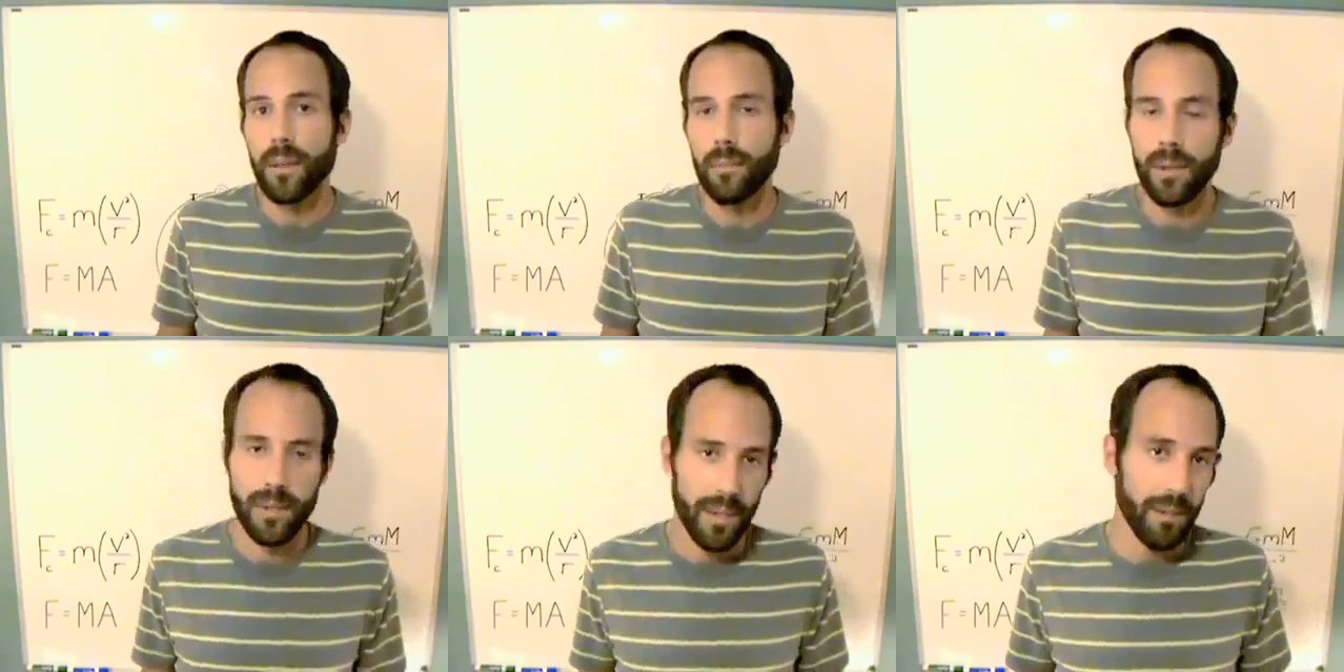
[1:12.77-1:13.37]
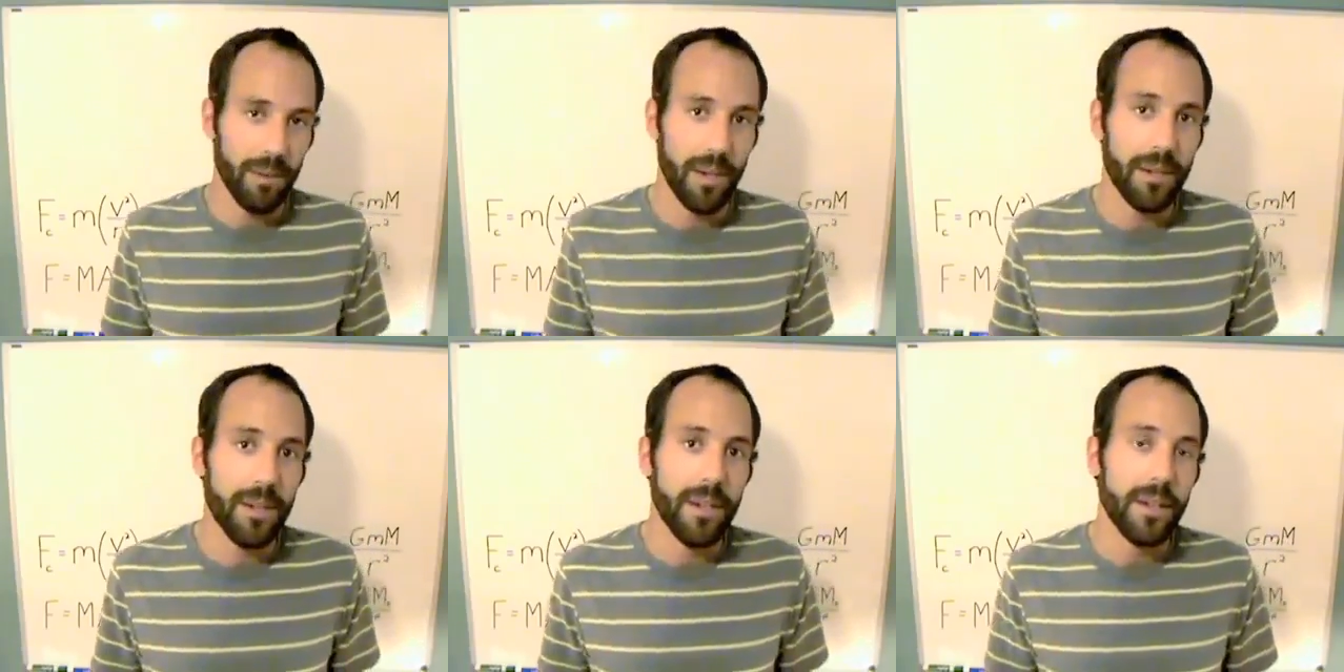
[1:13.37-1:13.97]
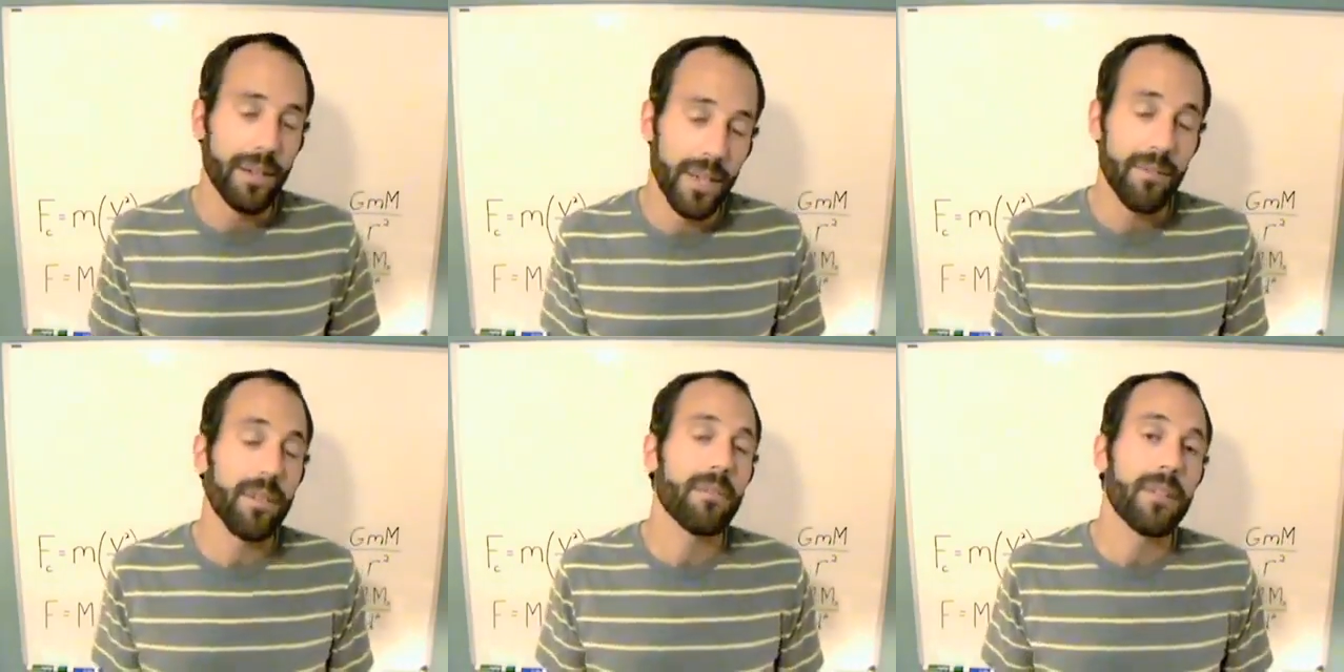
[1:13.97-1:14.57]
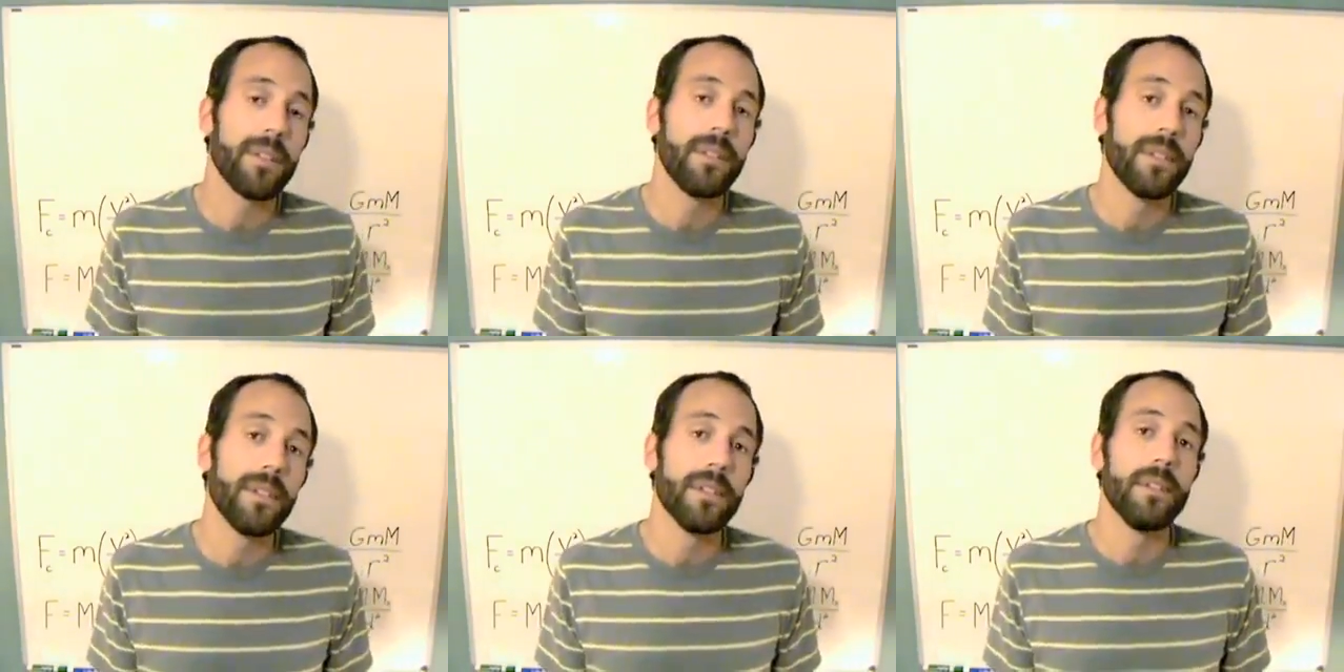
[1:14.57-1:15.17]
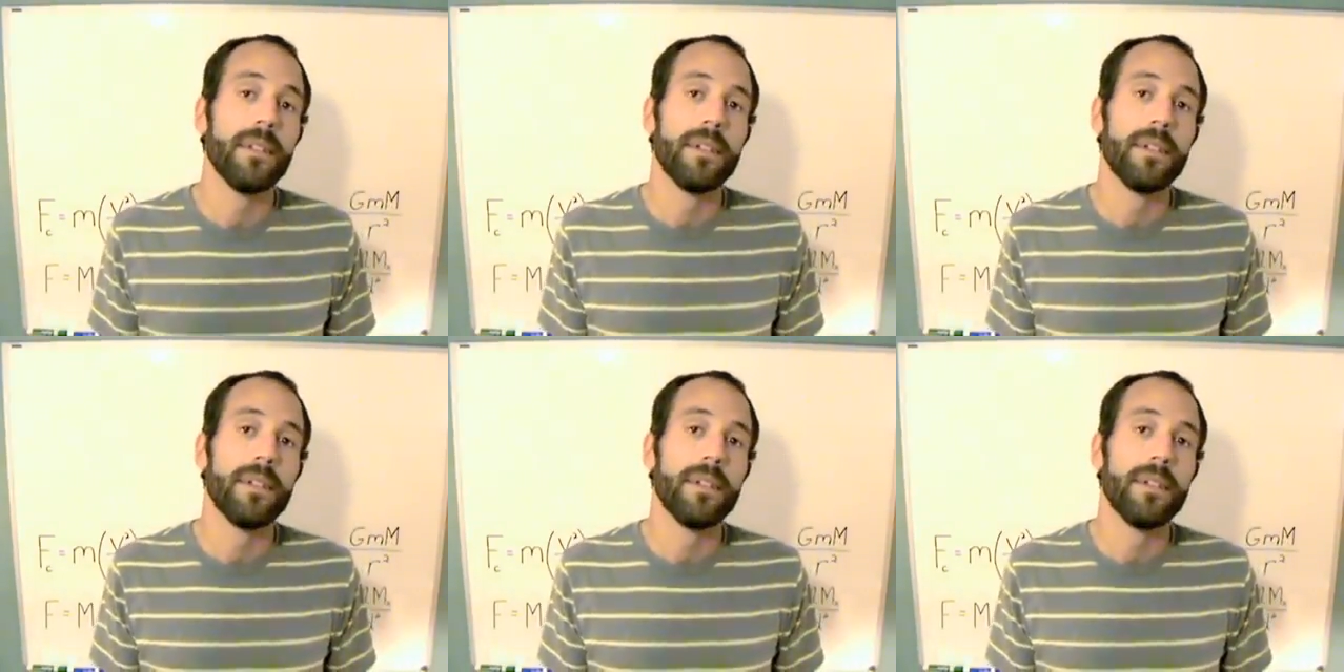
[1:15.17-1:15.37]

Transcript: But anyway, even if they did